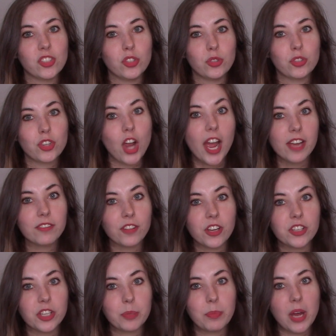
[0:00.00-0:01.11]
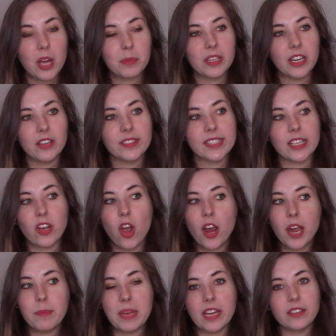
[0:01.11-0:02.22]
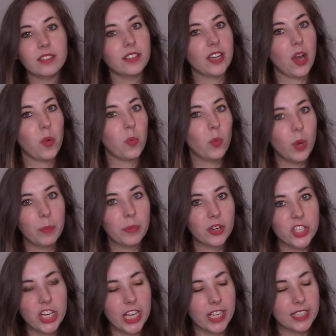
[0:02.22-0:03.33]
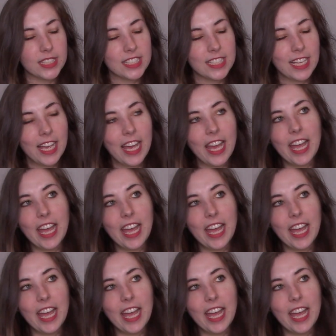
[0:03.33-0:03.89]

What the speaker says: to try Fredrik Backman. I was like, all right man, you got one more chance.